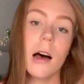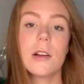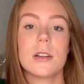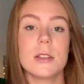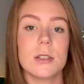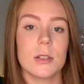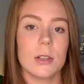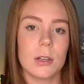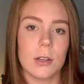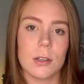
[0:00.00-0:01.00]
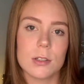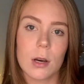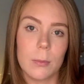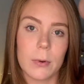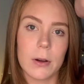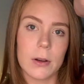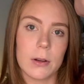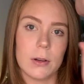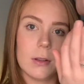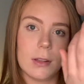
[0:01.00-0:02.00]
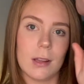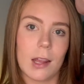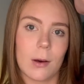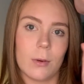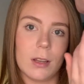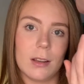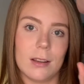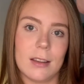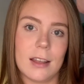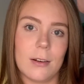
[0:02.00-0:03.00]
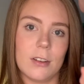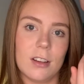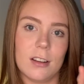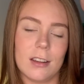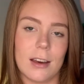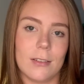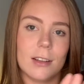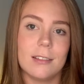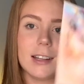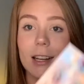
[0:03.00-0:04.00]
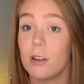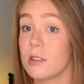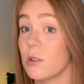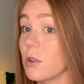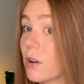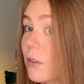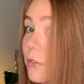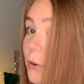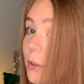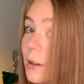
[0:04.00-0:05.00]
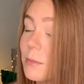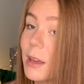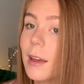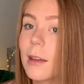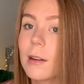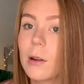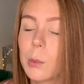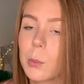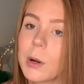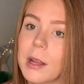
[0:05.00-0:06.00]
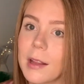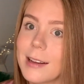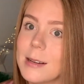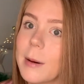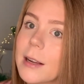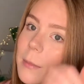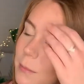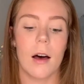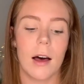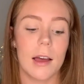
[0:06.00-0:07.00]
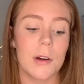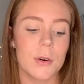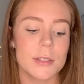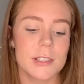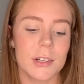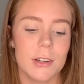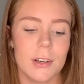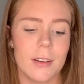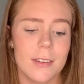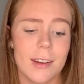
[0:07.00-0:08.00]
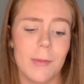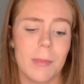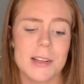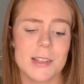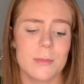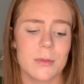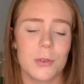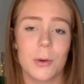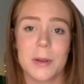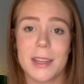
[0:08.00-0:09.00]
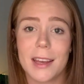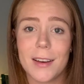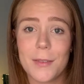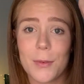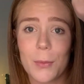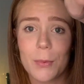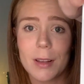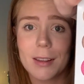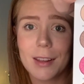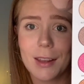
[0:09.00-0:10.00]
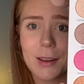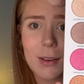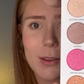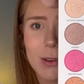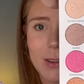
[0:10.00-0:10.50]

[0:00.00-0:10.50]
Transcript: I'll just do the top row, then that one, that one, that one, and I'll talk through them and what I liked about them. I also didn't mention before, but they have really cute